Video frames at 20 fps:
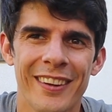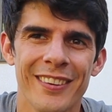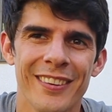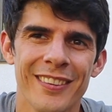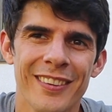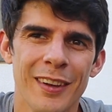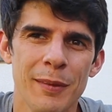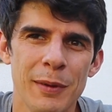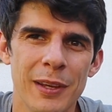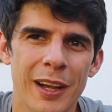
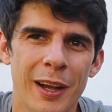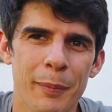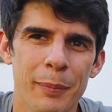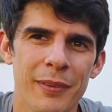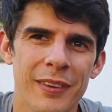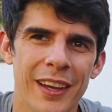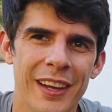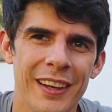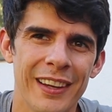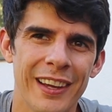Axel's gonna be
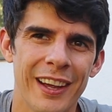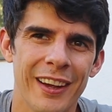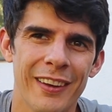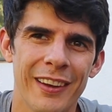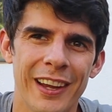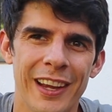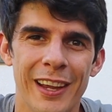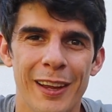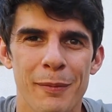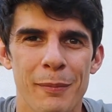upside
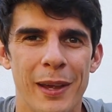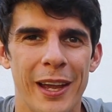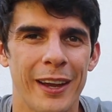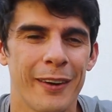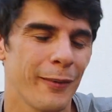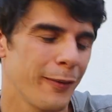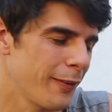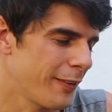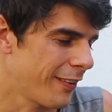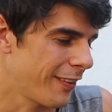down and
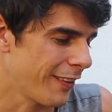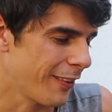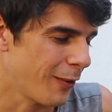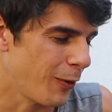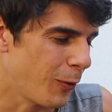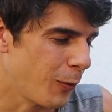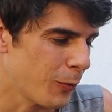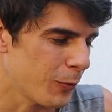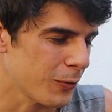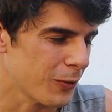backwards this
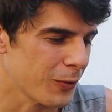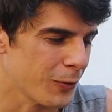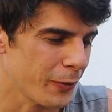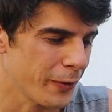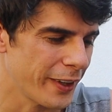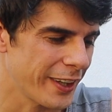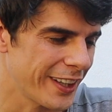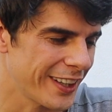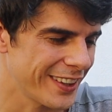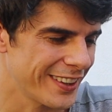whole
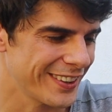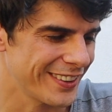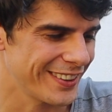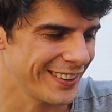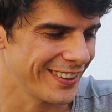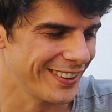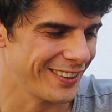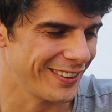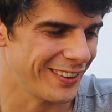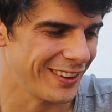story.
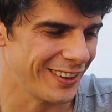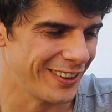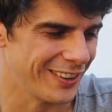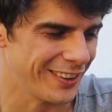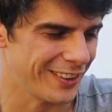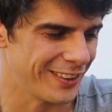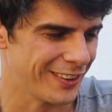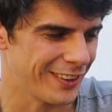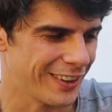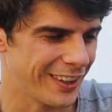You think
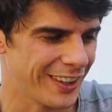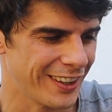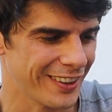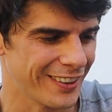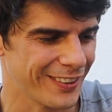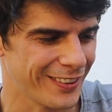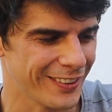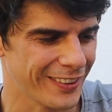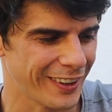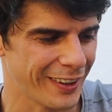you can do that
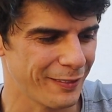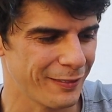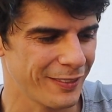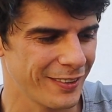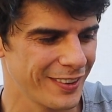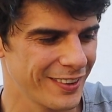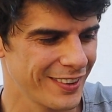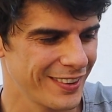the whole time?